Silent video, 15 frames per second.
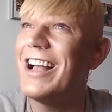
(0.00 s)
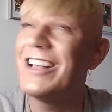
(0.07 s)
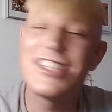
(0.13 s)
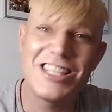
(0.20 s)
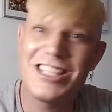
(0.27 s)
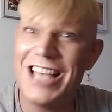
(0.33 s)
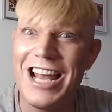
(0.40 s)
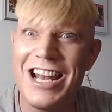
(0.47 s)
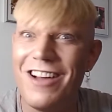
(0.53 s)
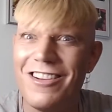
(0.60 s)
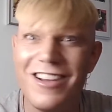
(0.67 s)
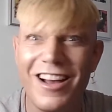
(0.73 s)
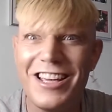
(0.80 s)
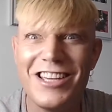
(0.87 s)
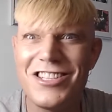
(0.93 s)
just saying how
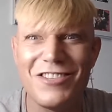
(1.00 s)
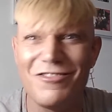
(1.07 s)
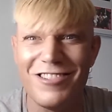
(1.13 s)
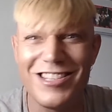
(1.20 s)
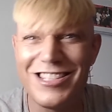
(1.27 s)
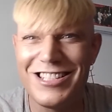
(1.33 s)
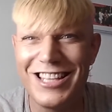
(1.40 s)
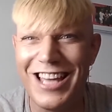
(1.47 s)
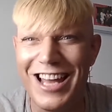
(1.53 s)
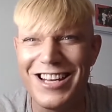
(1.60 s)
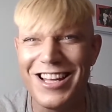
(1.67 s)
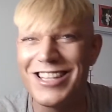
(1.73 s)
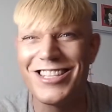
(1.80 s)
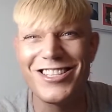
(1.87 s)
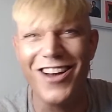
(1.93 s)
lucky she was to get
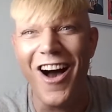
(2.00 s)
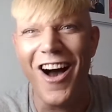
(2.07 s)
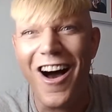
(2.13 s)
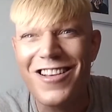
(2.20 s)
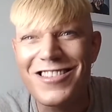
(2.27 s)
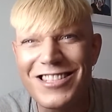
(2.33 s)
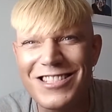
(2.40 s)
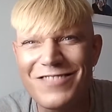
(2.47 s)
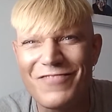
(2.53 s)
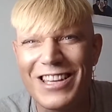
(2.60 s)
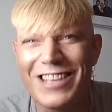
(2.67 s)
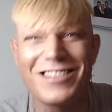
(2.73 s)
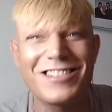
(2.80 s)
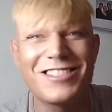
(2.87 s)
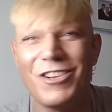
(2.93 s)
another chance to
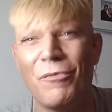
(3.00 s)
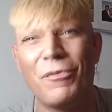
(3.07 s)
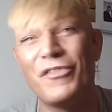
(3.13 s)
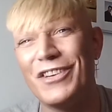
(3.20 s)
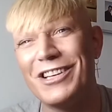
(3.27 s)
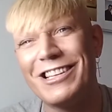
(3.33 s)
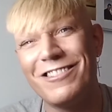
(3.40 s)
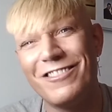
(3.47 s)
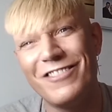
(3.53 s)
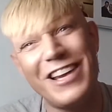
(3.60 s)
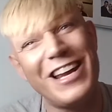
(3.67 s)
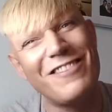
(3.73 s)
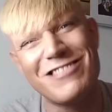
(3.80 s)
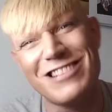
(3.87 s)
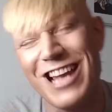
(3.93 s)
be at the top of her
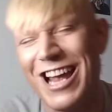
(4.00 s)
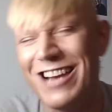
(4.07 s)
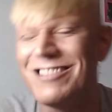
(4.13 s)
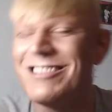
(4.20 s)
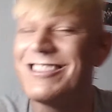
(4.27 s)
career again.